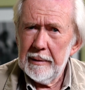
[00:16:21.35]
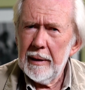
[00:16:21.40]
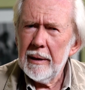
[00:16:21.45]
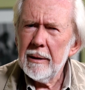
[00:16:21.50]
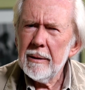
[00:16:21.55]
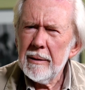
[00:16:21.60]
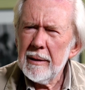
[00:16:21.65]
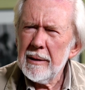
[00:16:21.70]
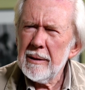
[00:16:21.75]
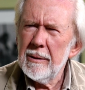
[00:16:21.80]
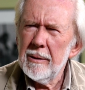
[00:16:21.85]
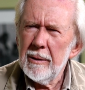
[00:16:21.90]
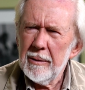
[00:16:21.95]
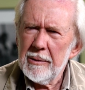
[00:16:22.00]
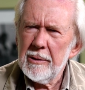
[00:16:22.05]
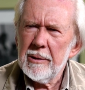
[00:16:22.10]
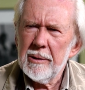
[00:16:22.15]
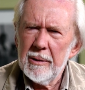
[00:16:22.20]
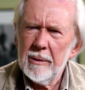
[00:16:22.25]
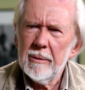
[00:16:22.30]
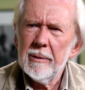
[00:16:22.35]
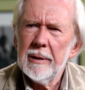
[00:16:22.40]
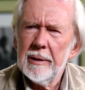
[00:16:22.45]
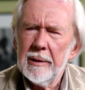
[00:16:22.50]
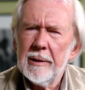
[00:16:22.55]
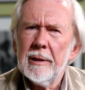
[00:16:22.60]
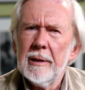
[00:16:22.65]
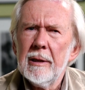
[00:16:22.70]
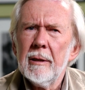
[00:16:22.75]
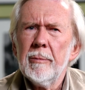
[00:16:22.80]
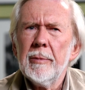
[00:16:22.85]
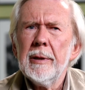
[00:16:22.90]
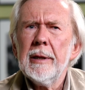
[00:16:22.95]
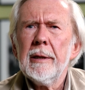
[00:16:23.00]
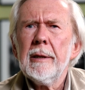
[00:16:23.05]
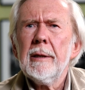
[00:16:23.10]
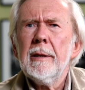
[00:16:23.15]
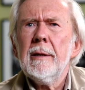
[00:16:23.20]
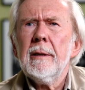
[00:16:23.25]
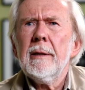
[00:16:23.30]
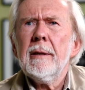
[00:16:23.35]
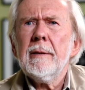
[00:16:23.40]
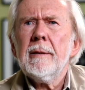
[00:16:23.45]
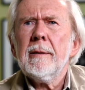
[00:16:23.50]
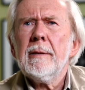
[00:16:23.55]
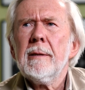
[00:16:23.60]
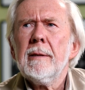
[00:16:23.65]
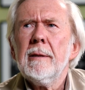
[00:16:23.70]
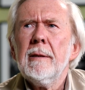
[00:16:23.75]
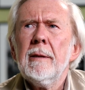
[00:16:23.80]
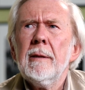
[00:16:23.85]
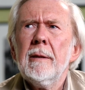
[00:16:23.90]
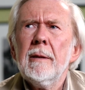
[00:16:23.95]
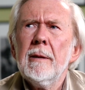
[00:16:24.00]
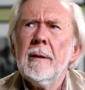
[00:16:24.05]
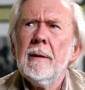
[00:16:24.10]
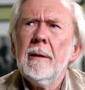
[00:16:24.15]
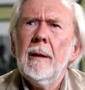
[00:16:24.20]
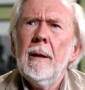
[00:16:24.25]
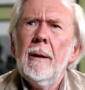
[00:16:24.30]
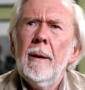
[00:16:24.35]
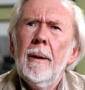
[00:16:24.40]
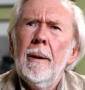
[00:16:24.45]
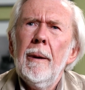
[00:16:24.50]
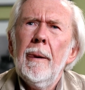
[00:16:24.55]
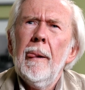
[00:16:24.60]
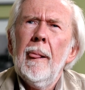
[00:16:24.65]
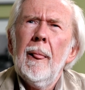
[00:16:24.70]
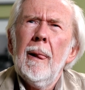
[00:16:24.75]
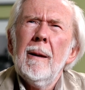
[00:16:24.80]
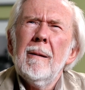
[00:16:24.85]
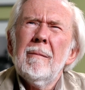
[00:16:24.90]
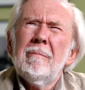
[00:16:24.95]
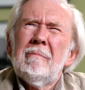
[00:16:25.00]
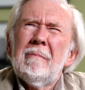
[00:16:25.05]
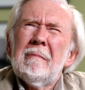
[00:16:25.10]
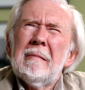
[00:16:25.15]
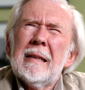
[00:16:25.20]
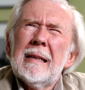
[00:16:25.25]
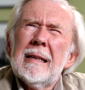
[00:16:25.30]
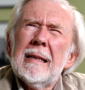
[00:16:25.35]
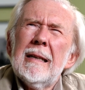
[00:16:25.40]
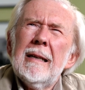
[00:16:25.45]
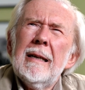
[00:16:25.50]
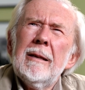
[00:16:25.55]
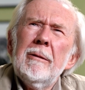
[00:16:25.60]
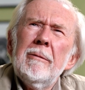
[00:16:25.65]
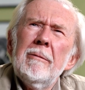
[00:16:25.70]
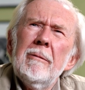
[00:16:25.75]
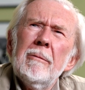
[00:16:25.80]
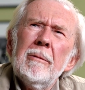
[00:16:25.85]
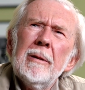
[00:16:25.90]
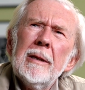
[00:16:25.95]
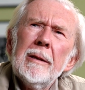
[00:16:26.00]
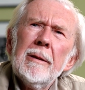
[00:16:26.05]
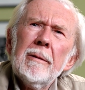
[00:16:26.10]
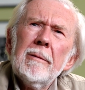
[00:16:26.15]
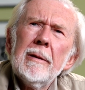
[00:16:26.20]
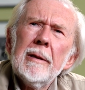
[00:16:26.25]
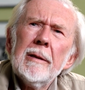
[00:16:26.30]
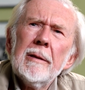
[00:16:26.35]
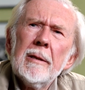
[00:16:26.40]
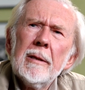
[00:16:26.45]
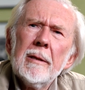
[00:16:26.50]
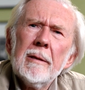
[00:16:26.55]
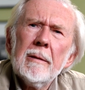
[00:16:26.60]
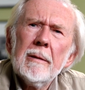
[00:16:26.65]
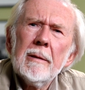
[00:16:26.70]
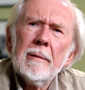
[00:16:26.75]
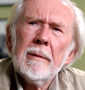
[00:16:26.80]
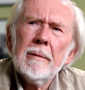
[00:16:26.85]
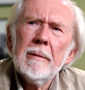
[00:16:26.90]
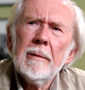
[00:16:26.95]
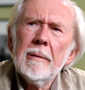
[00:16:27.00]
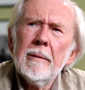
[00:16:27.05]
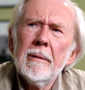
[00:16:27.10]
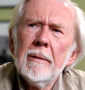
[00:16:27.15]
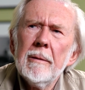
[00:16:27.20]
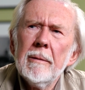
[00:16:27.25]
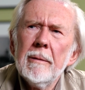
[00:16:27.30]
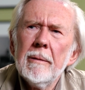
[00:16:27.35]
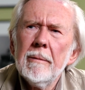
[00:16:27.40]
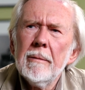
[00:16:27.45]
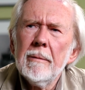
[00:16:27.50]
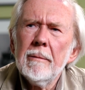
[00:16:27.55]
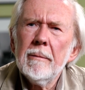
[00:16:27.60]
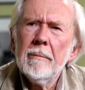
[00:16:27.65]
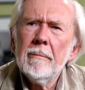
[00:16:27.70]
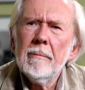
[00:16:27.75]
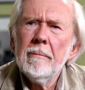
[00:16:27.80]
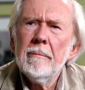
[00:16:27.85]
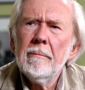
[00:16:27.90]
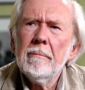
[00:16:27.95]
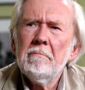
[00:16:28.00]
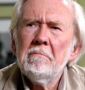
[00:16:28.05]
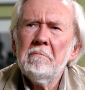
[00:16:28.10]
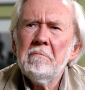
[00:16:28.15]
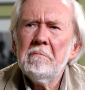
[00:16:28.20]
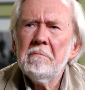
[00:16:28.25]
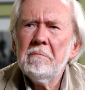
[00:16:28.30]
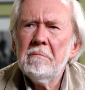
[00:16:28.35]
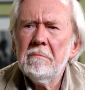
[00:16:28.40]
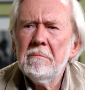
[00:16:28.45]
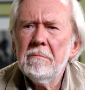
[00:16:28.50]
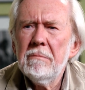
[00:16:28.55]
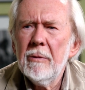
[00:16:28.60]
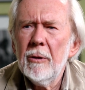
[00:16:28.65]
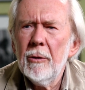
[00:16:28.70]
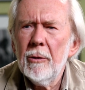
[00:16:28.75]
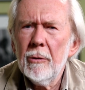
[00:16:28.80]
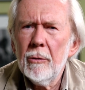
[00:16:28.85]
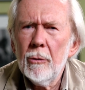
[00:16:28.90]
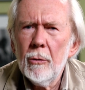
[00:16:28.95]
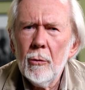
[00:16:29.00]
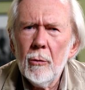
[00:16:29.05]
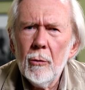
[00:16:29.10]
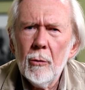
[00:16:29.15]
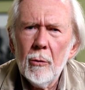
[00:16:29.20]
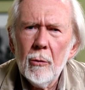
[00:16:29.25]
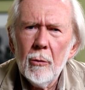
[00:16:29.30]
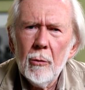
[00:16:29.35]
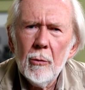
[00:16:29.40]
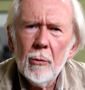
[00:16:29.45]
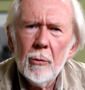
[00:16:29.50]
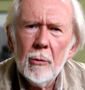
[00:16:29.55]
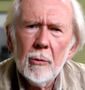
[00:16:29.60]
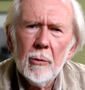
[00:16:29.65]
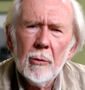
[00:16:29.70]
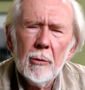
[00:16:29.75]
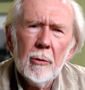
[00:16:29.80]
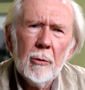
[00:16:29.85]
Now it's not so easy because I don't know whether it's the law